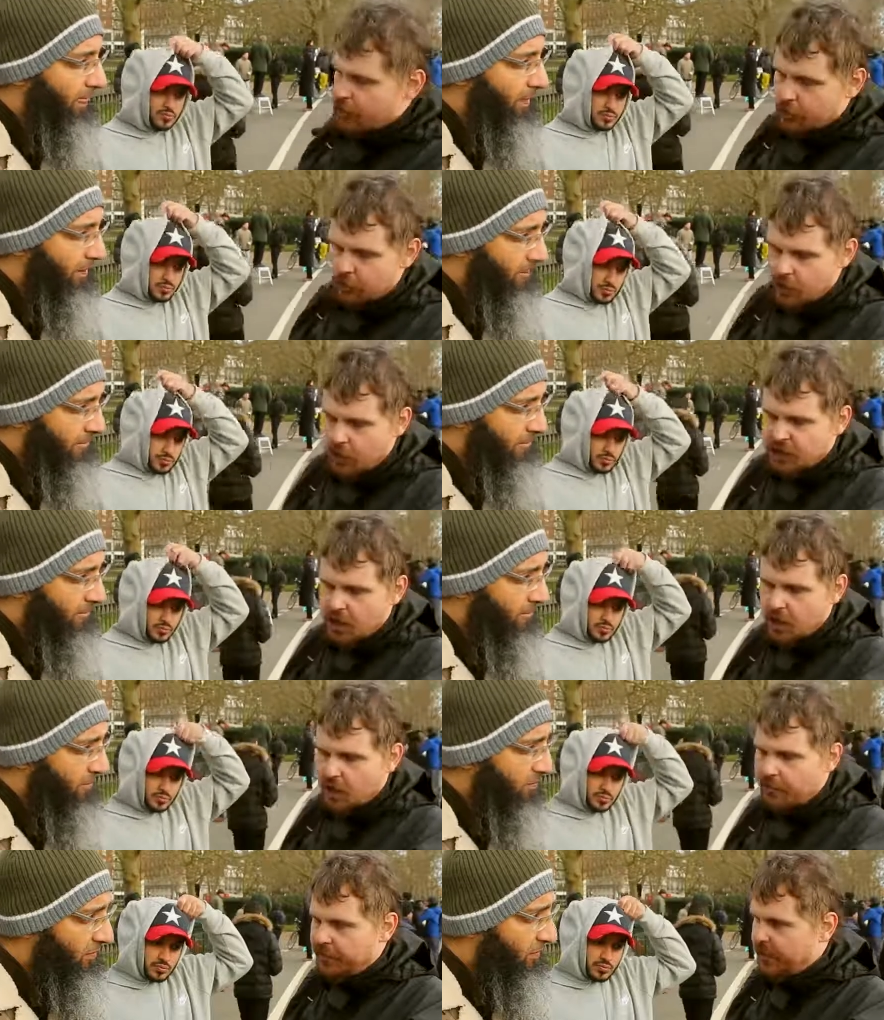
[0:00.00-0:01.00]
Speaker 1: that the root
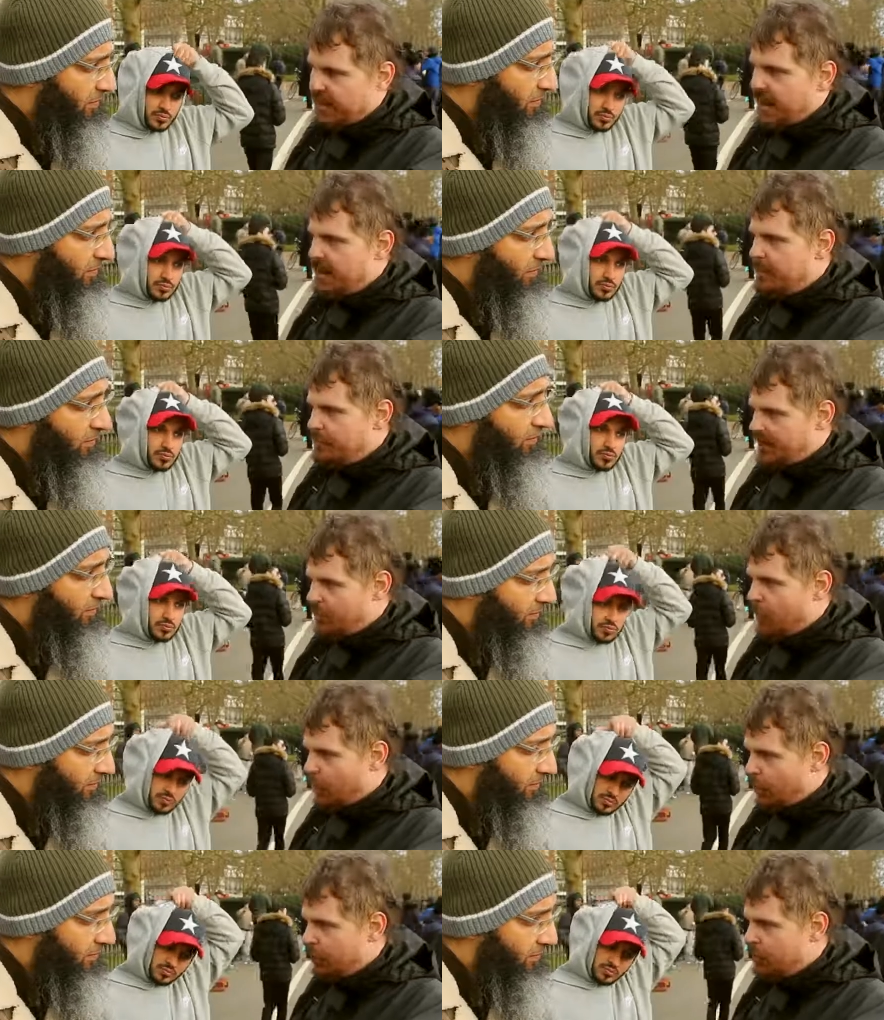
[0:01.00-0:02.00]
of the Arabic
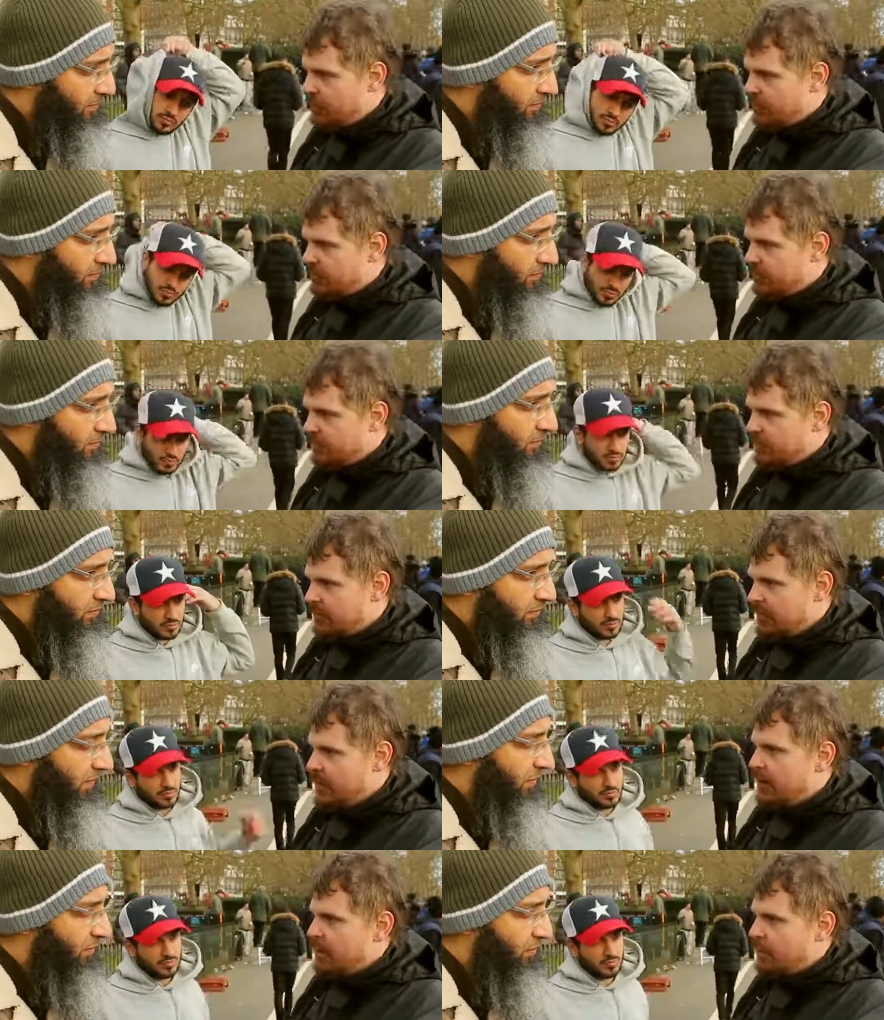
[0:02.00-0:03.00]
word,
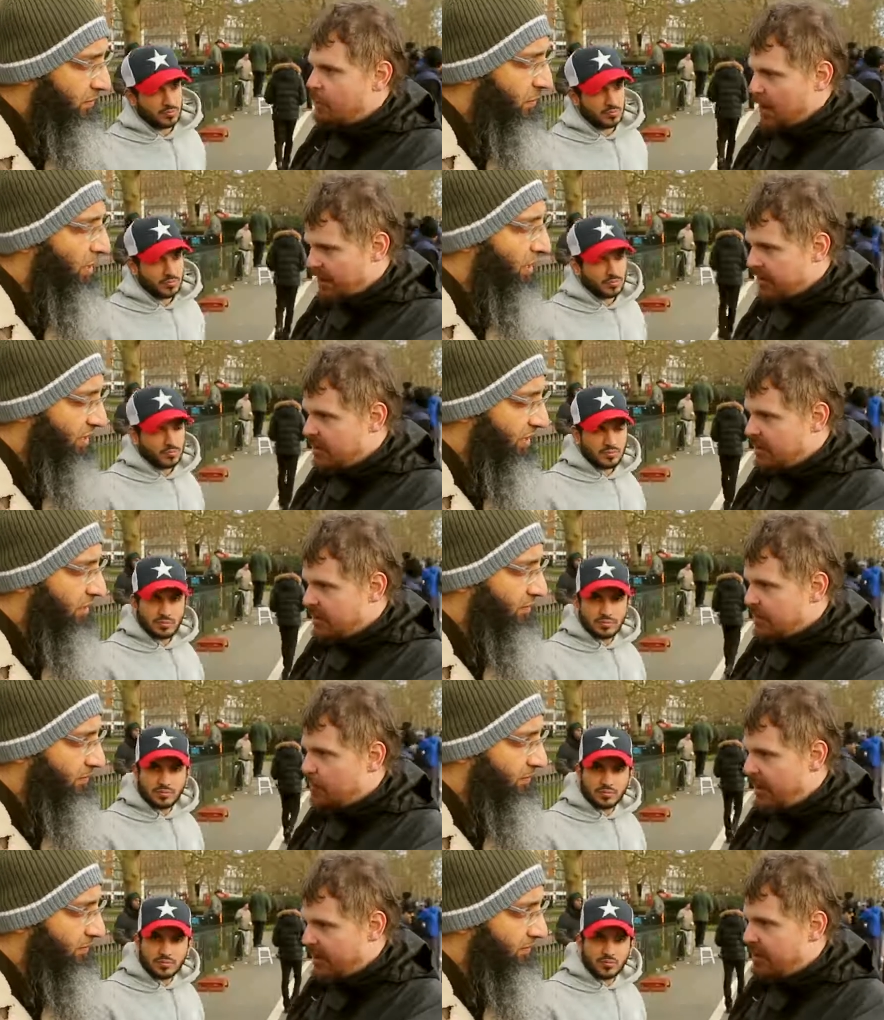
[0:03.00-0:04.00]
yeah.
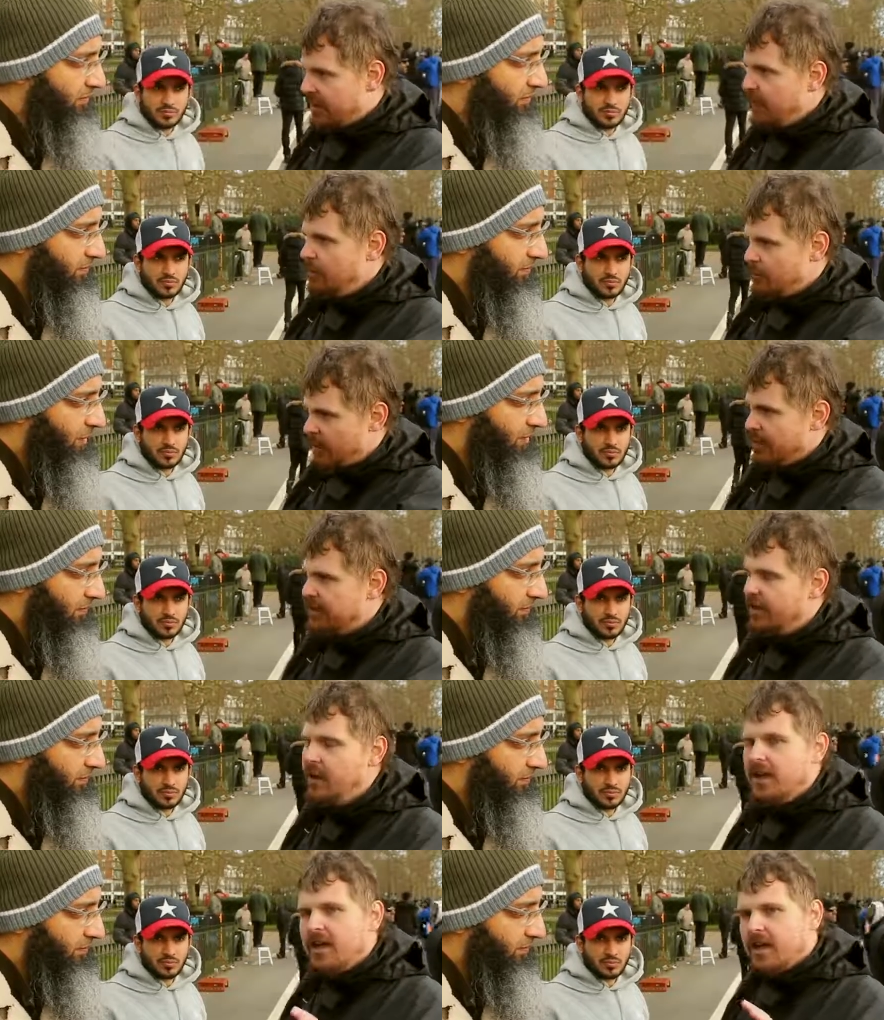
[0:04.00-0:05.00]
warith, waritha,
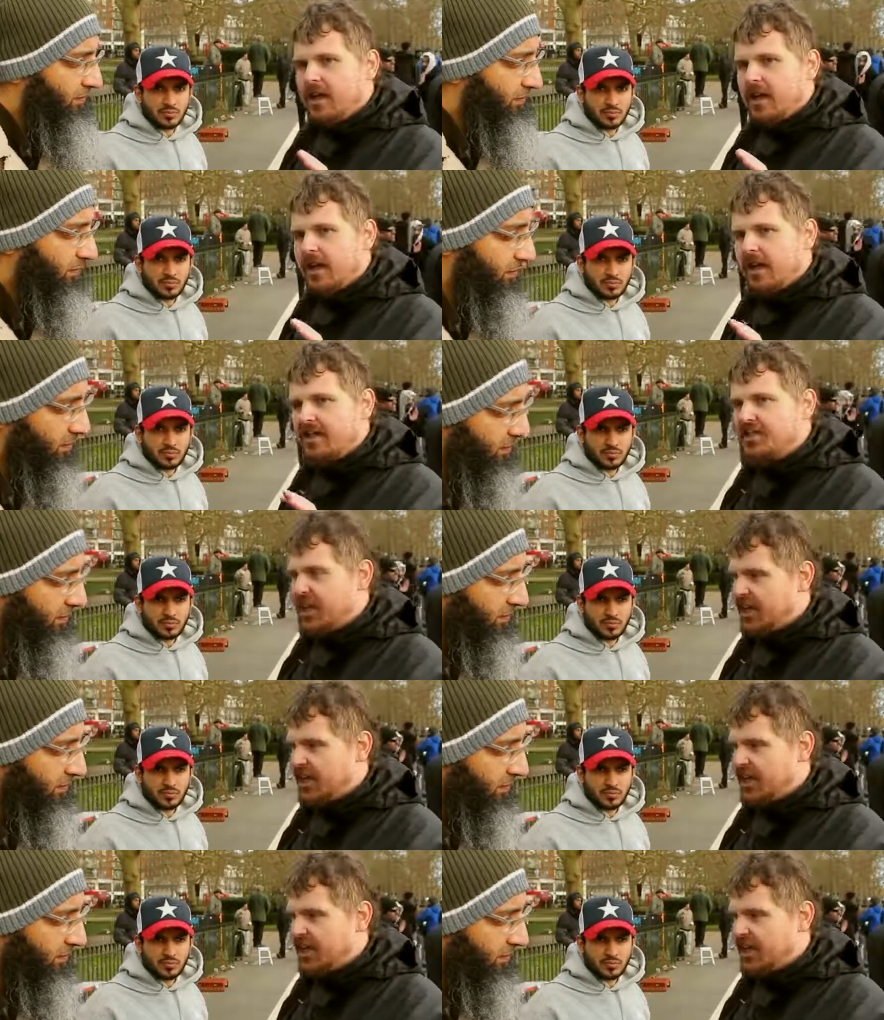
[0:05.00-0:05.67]
waritha, is